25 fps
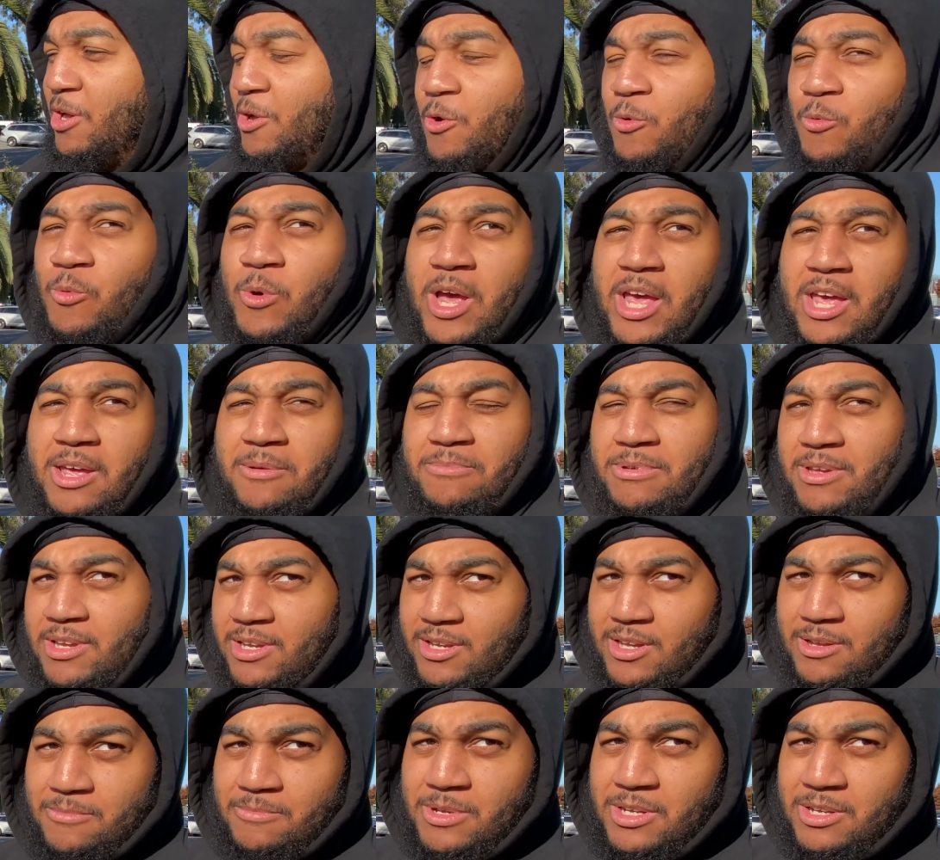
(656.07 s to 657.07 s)
A way big
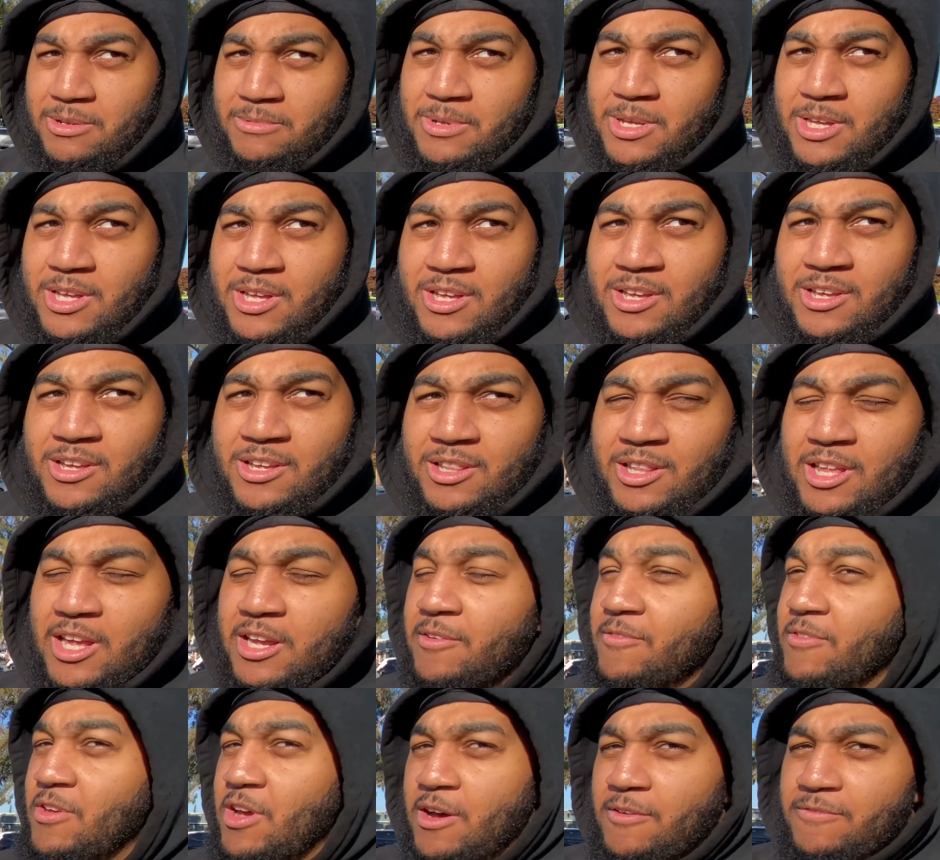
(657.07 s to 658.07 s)
come up. Yeah. Like
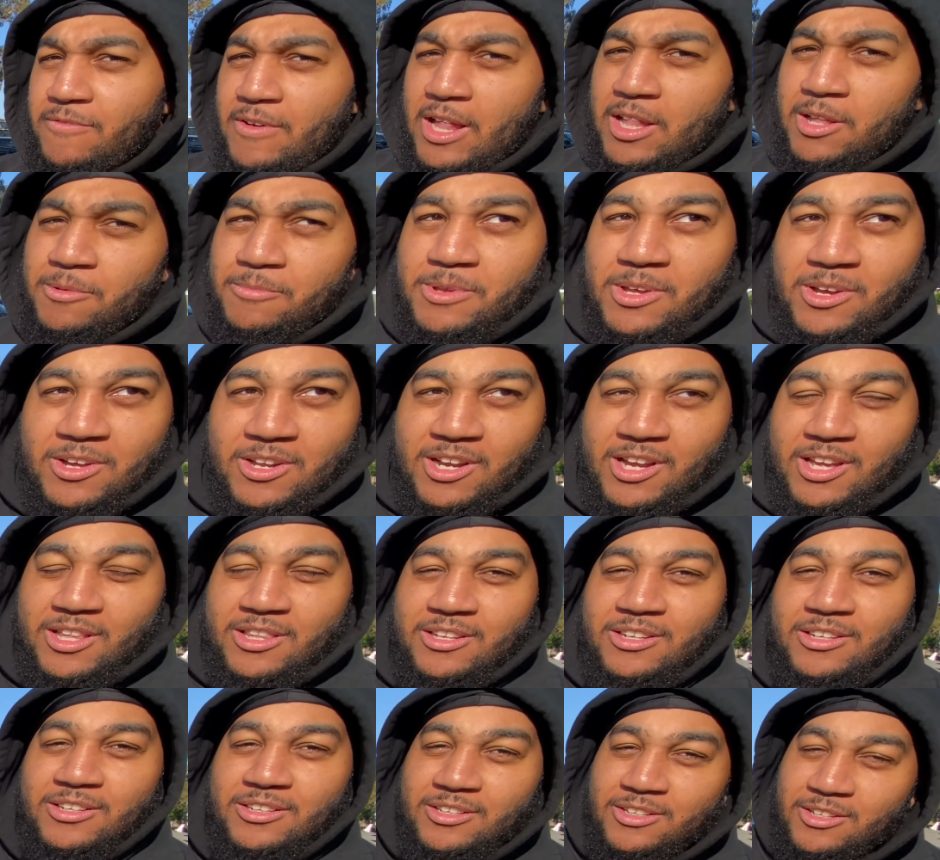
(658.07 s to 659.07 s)
if y'all follow me on the
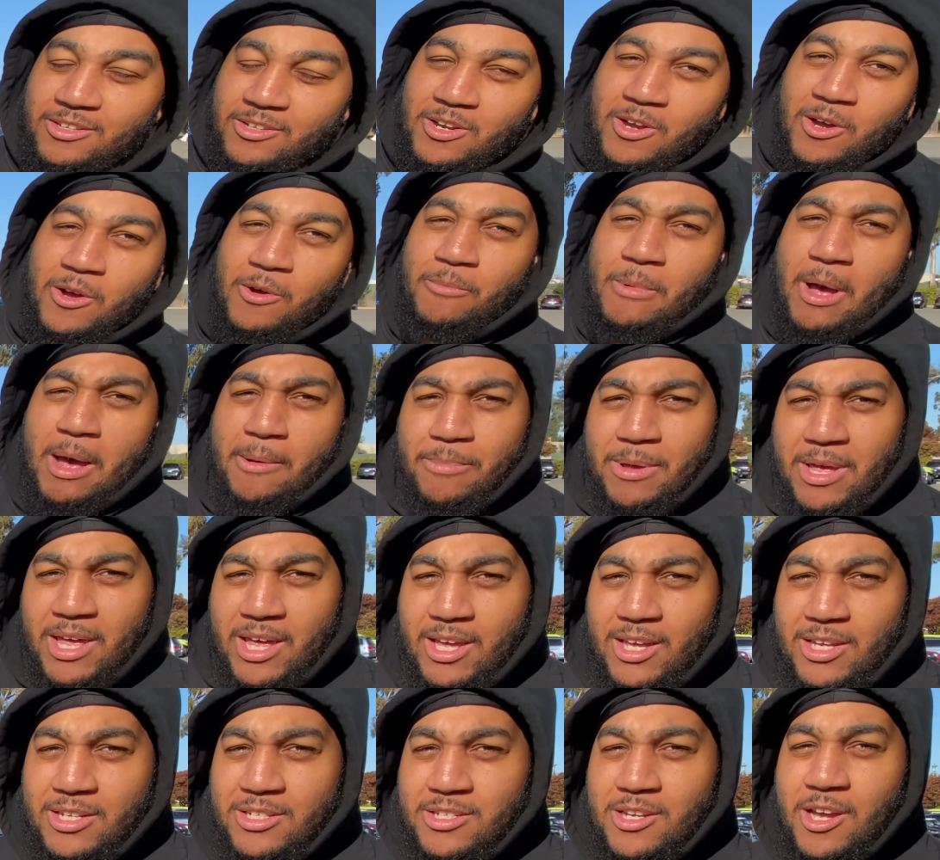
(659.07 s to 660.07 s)
other, you know, my
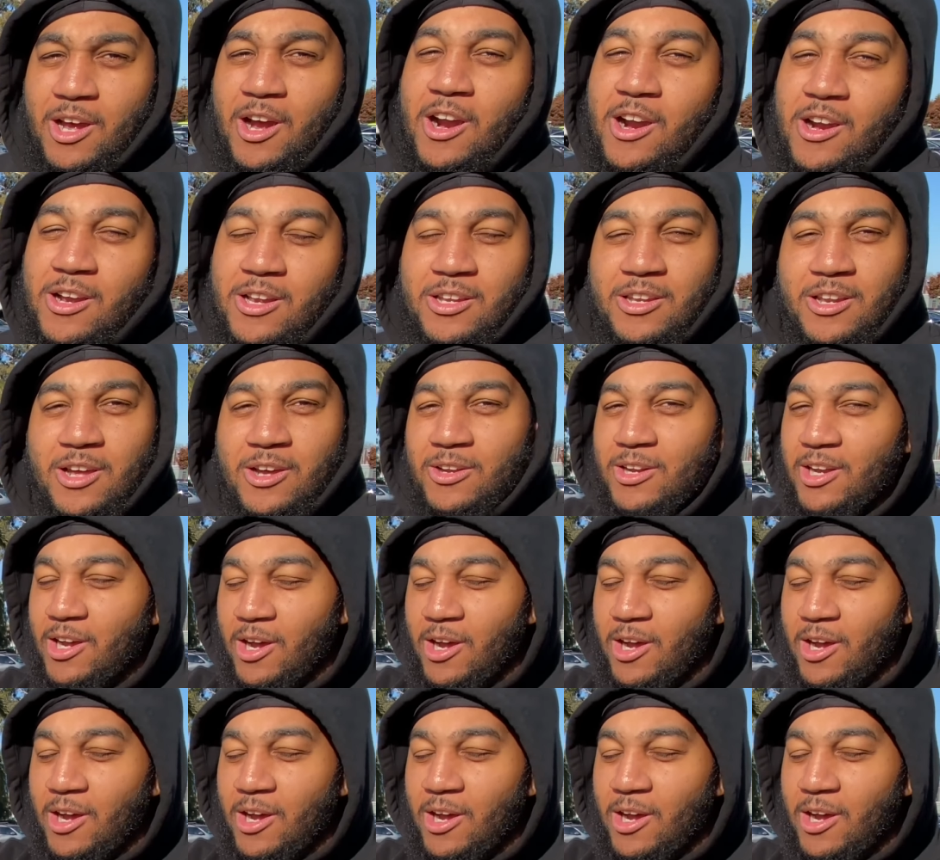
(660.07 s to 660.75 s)
page, y'all mm -hmm. already mm-hmm.